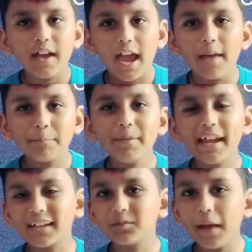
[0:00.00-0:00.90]
happy
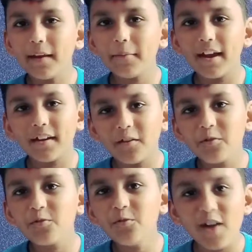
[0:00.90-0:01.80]
experiment
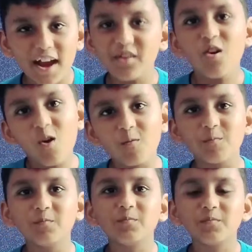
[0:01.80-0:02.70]
to do at home.
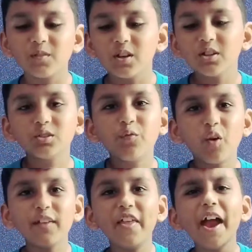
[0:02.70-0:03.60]
So
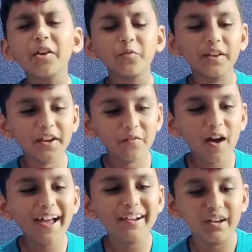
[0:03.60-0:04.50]
for that we
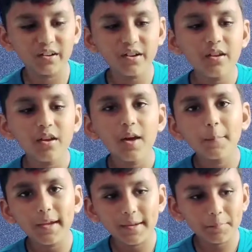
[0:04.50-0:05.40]
required
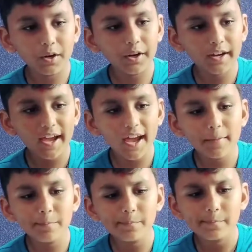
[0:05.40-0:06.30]
paper
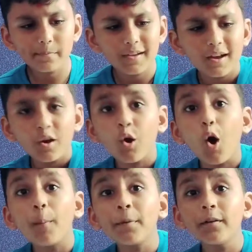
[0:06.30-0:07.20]
tape,
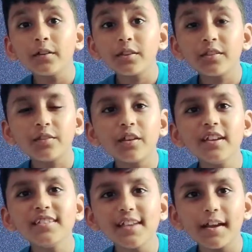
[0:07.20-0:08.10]

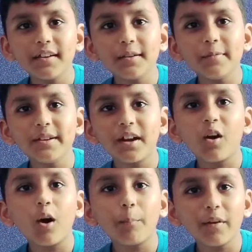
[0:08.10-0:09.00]
3
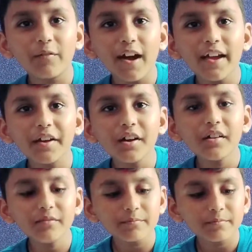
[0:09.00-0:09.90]
cm copper
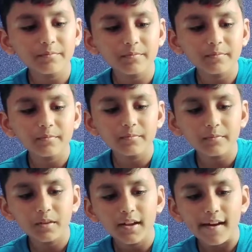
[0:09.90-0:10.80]
wire,
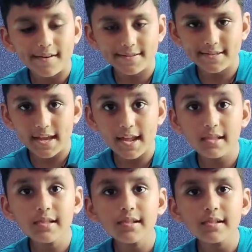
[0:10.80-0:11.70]
a
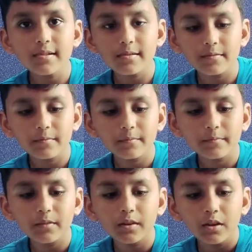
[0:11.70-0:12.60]
cell,
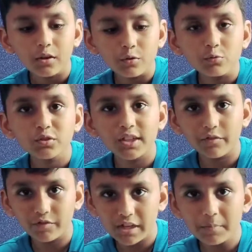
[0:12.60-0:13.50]
2
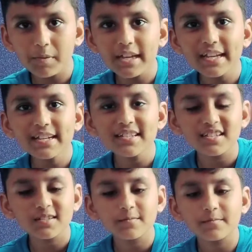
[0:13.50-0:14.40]
safety pins,